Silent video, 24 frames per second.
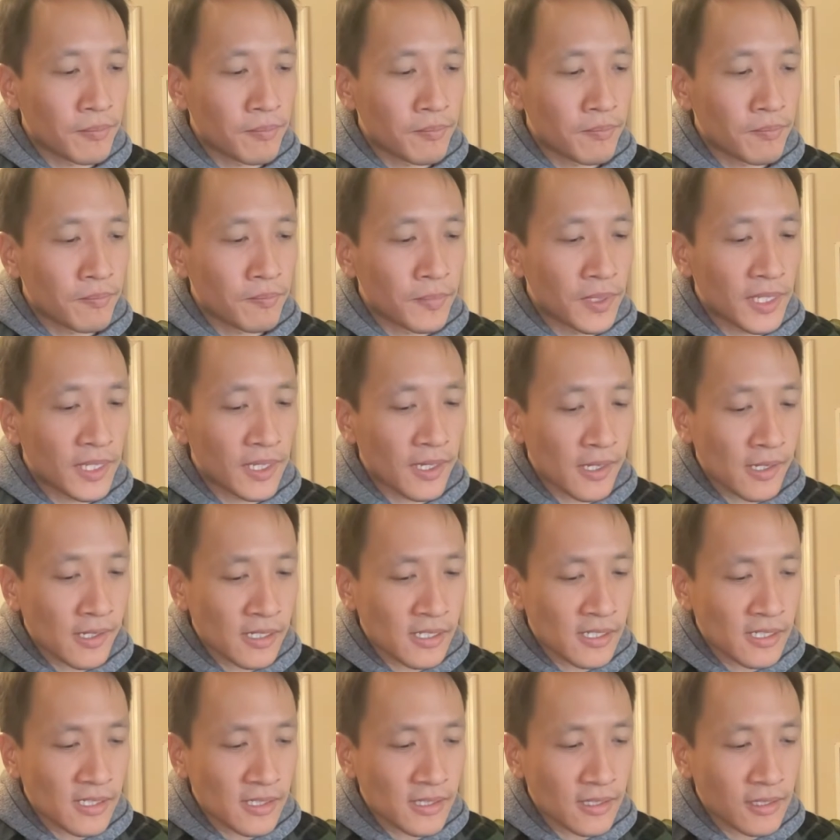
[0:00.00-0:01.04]

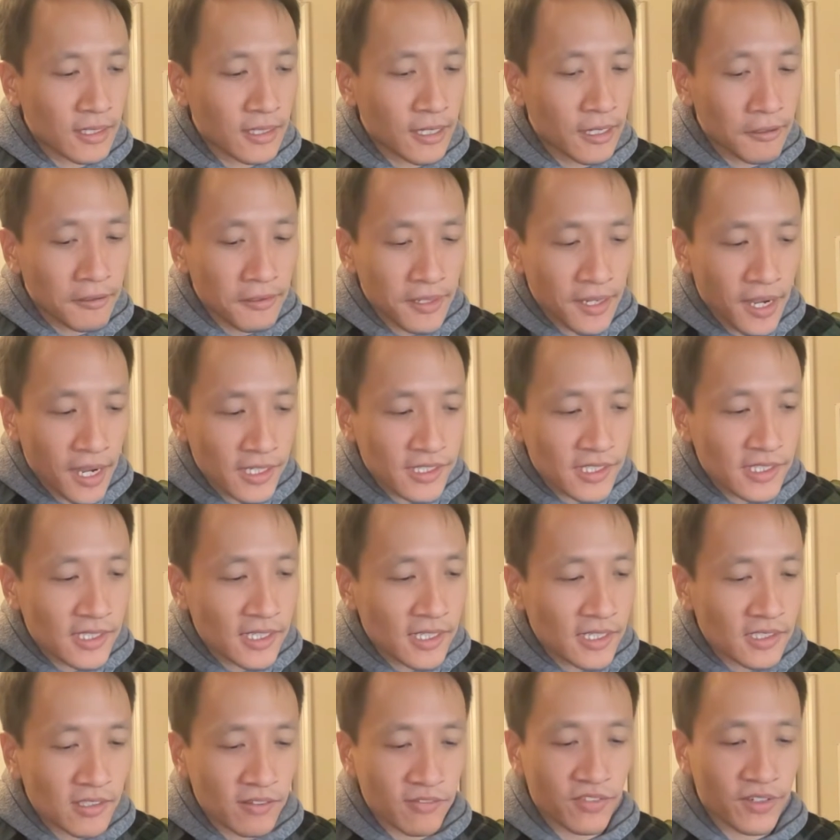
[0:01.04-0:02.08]
because
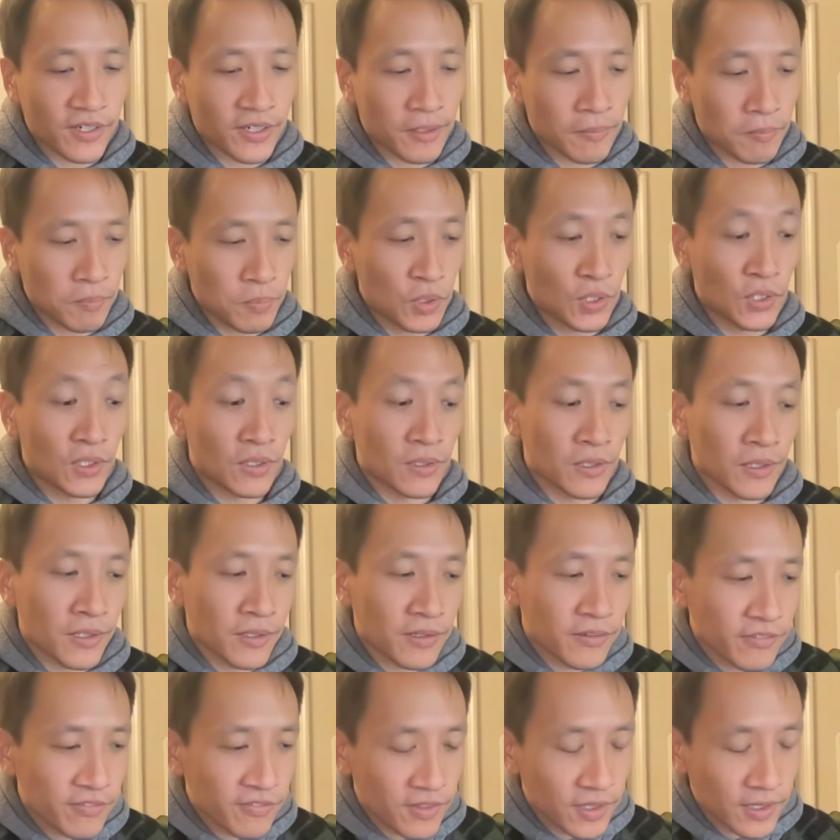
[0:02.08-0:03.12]
curiosity is a very
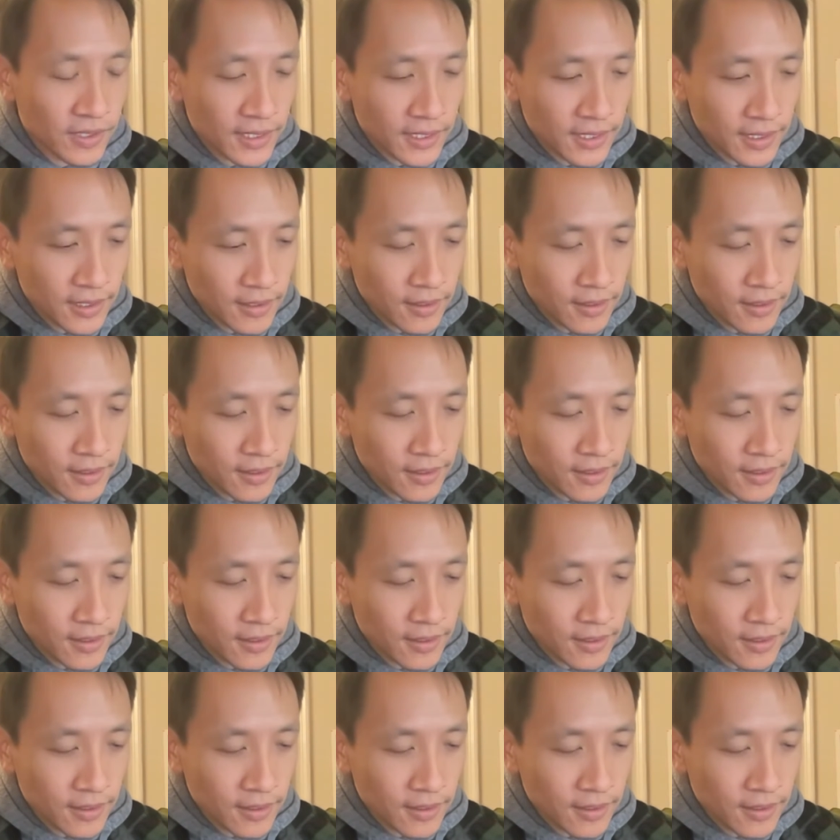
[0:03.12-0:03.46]
pure feeling.